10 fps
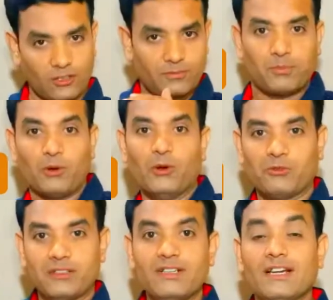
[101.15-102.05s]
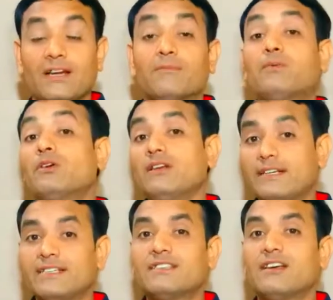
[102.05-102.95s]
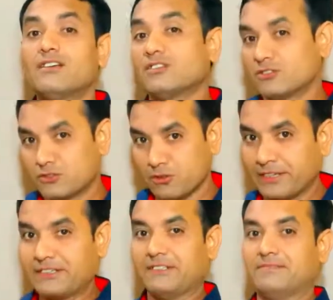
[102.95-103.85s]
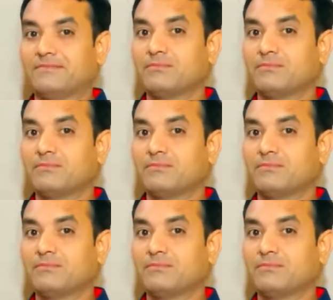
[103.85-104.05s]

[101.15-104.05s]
not pullover. Pull is sweater.